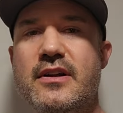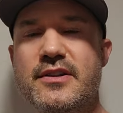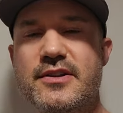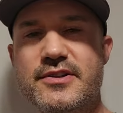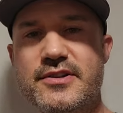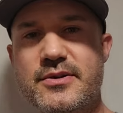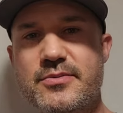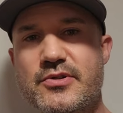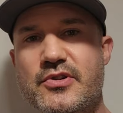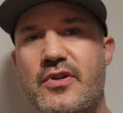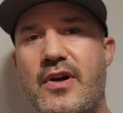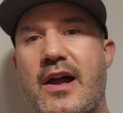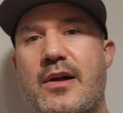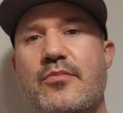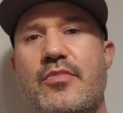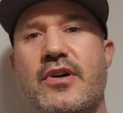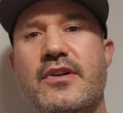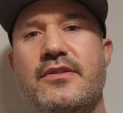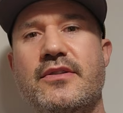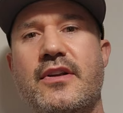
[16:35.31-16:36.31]
Hit the
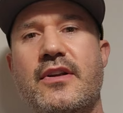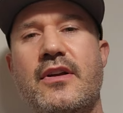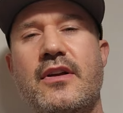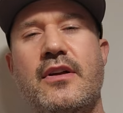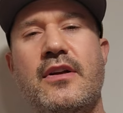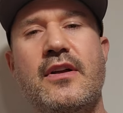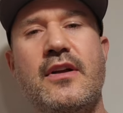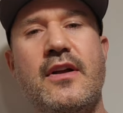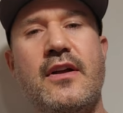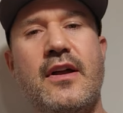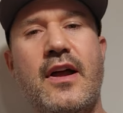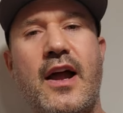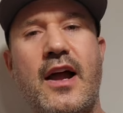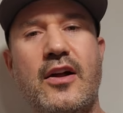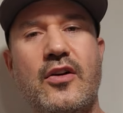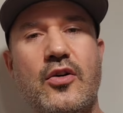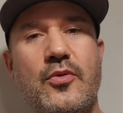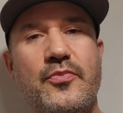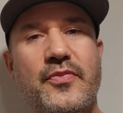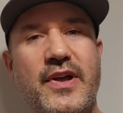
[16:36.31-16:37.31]
subscribe button.
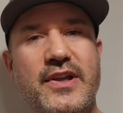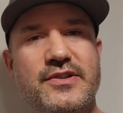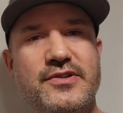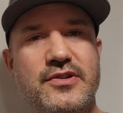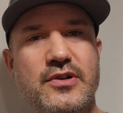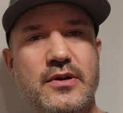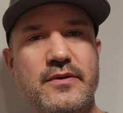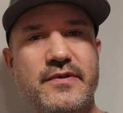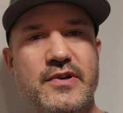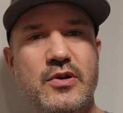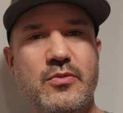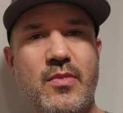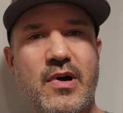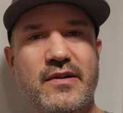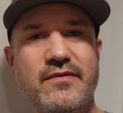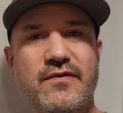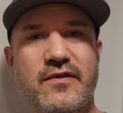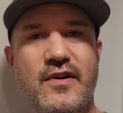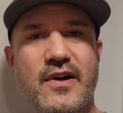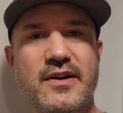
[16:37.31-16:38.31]
I hope that served you,
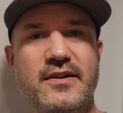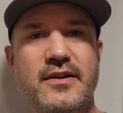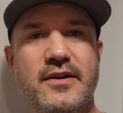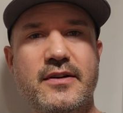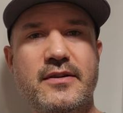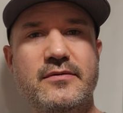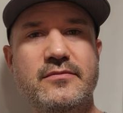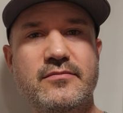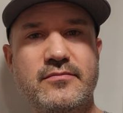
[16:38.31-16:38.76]
my friend.